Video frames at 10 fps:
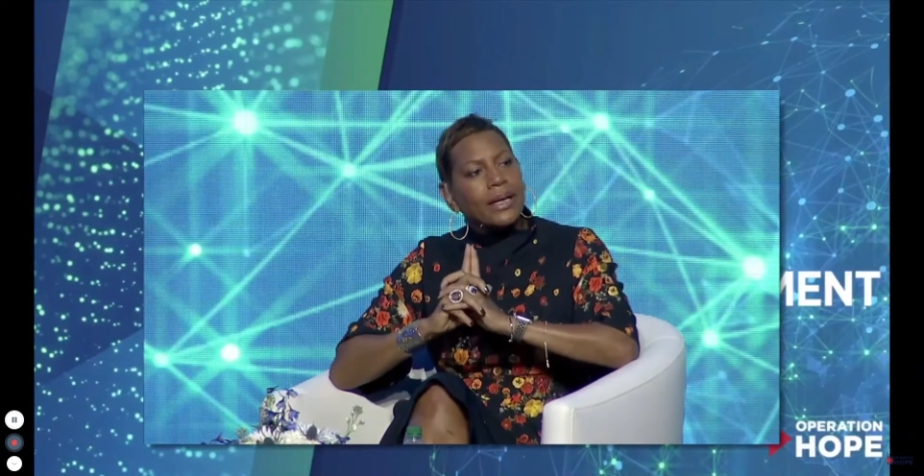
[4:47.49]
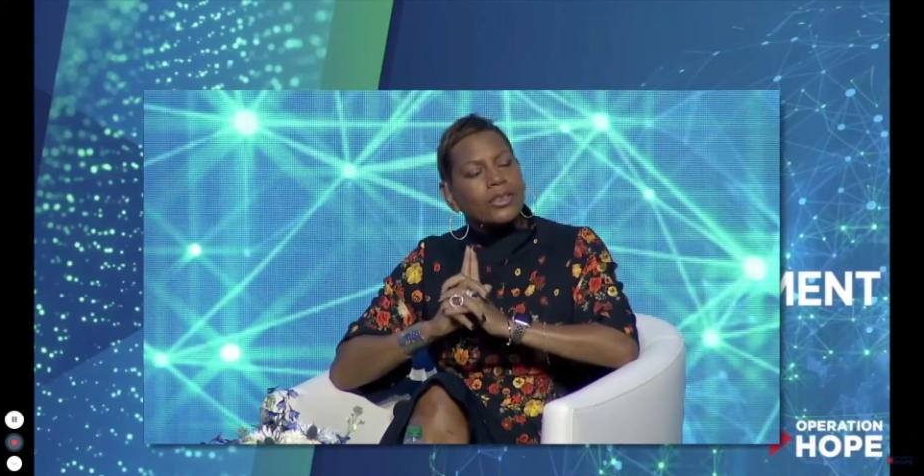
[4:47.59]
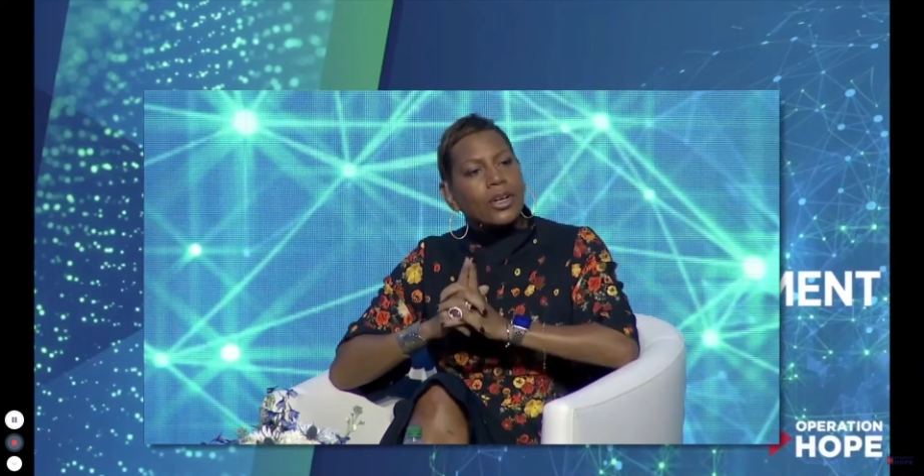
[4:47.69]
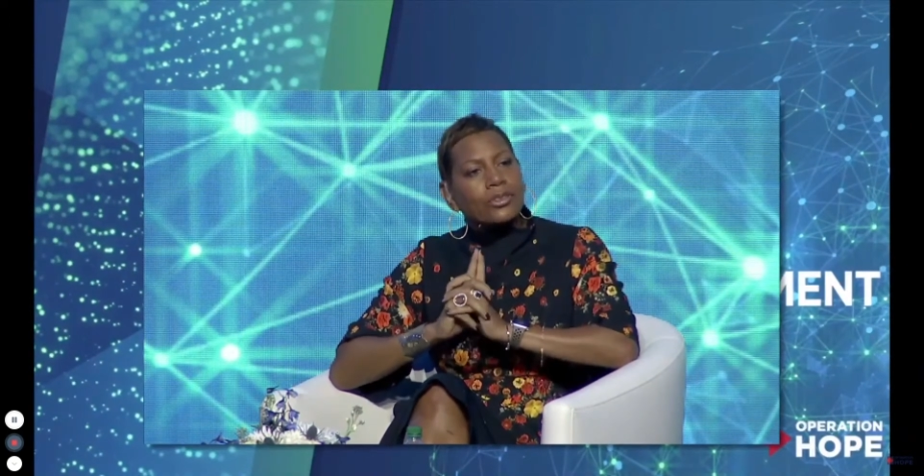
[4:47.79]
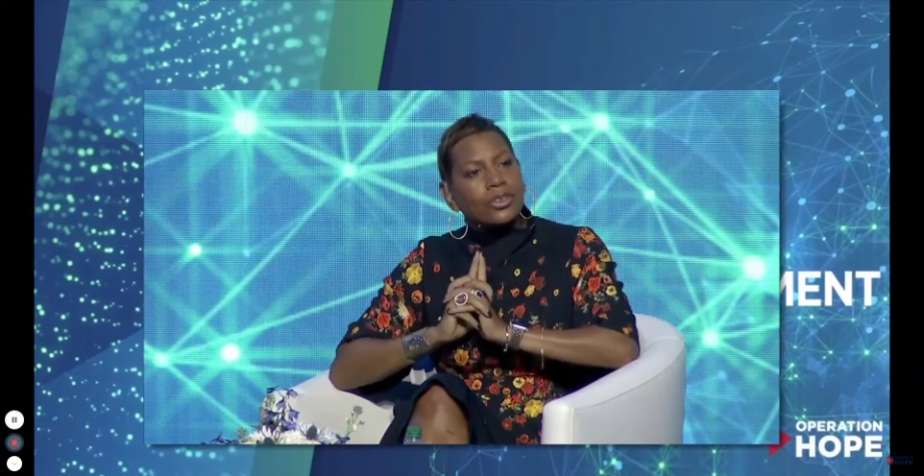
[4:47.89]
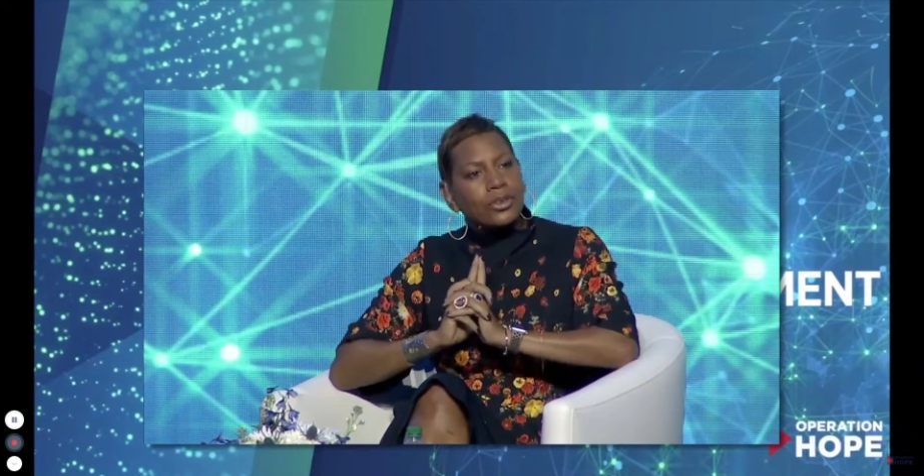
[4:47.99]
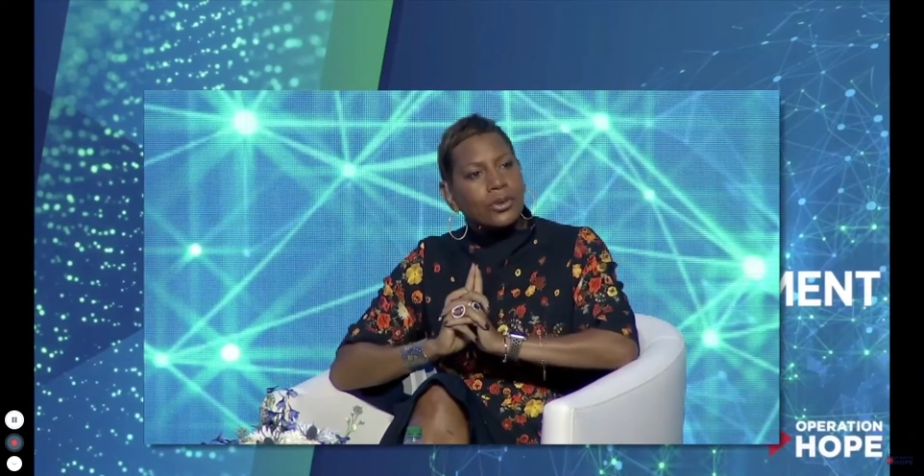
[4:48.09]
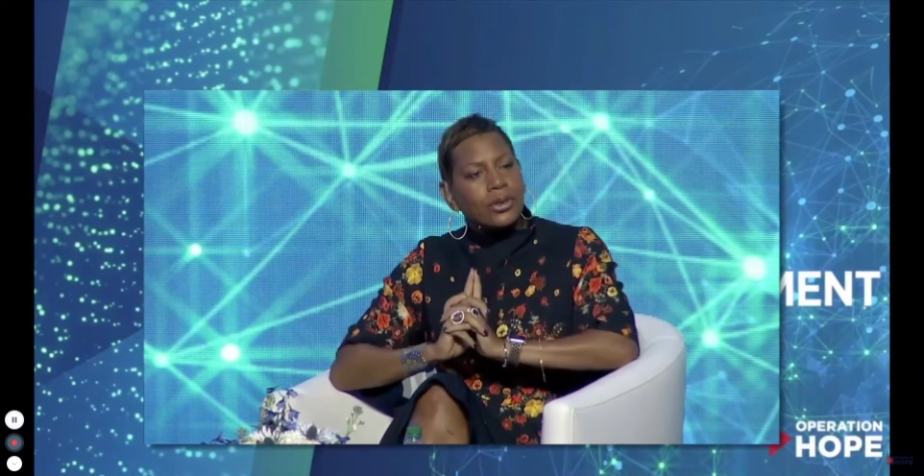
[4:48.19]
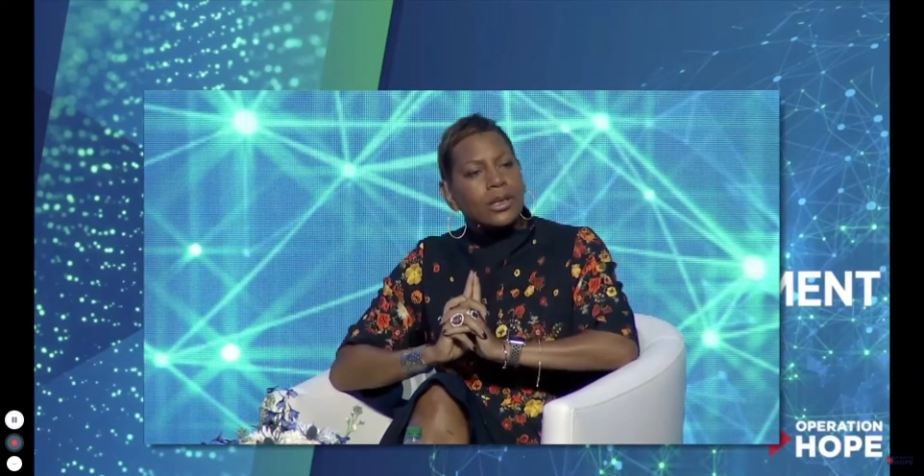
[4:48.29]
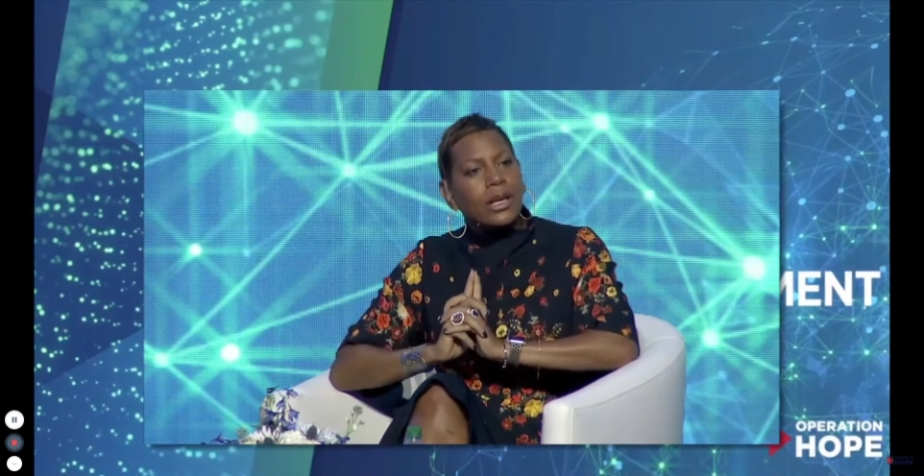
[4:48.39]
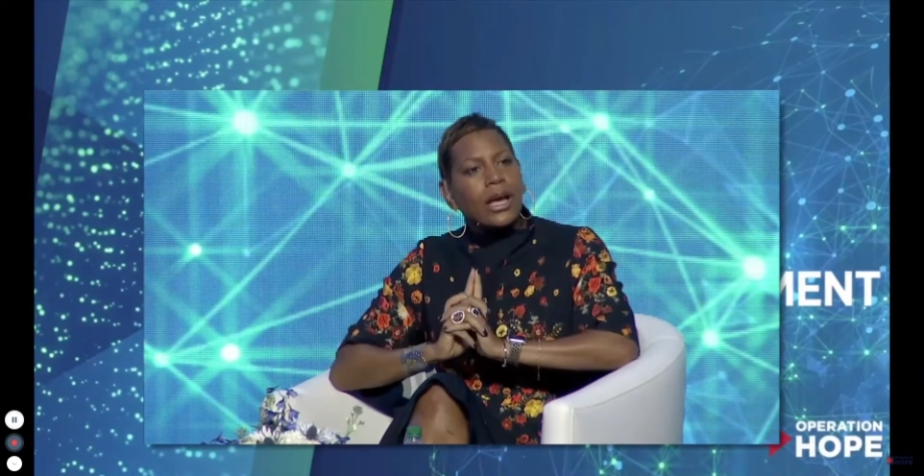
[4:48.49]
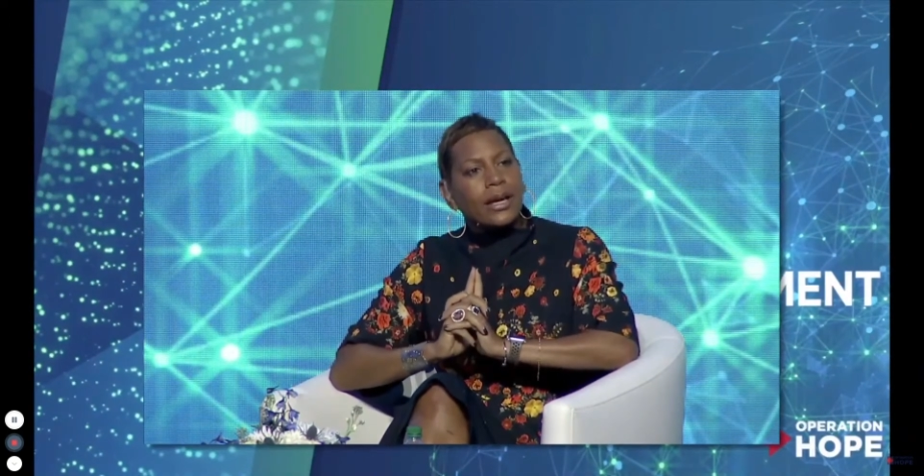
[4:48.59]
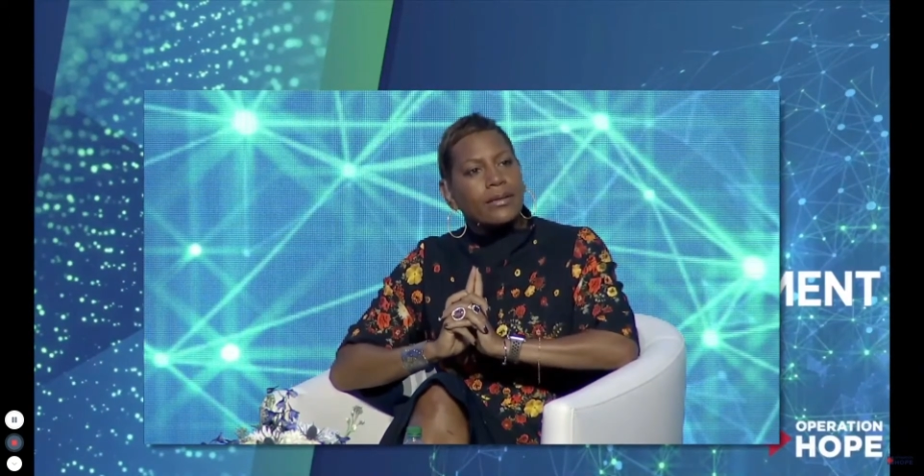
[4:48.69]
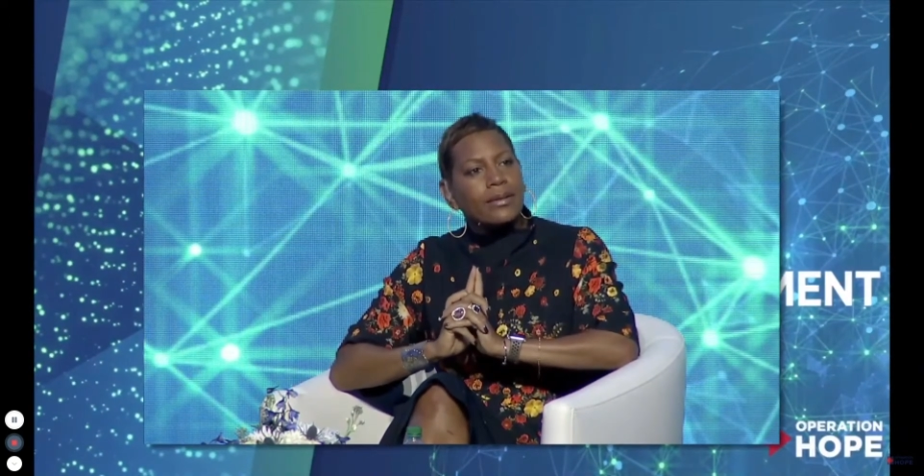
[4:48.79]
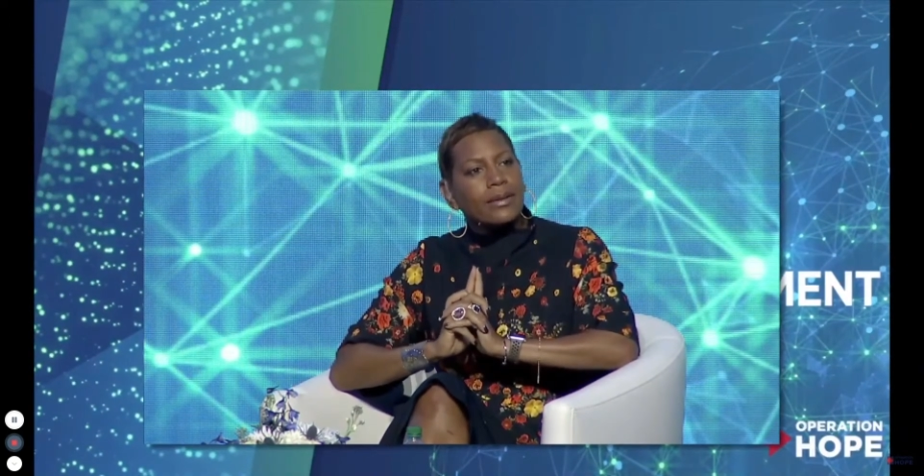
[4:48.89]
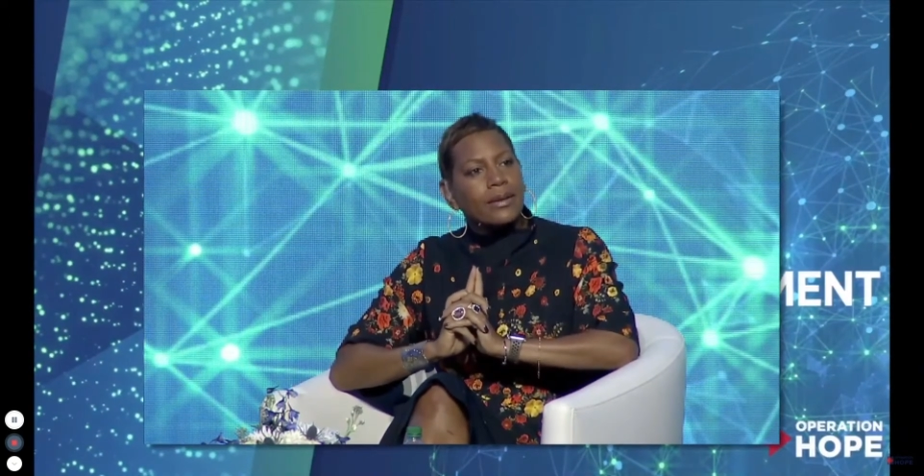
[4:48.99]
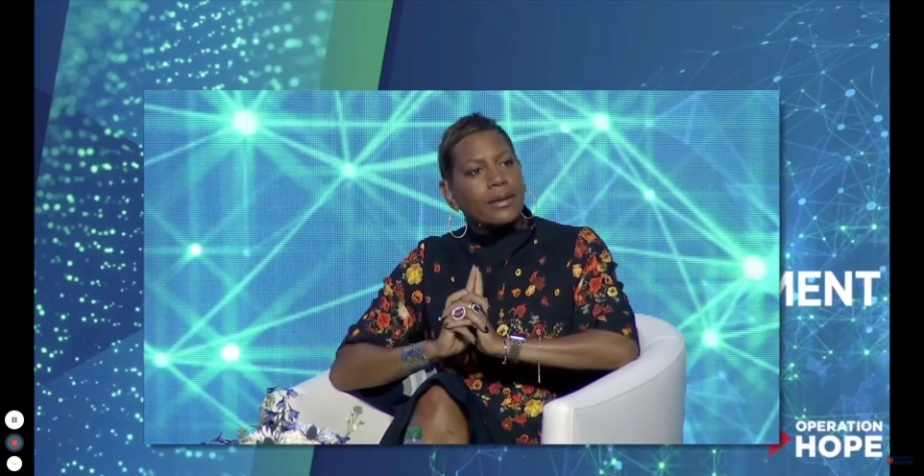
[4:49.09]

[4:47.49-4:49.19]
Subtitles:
talk to your clients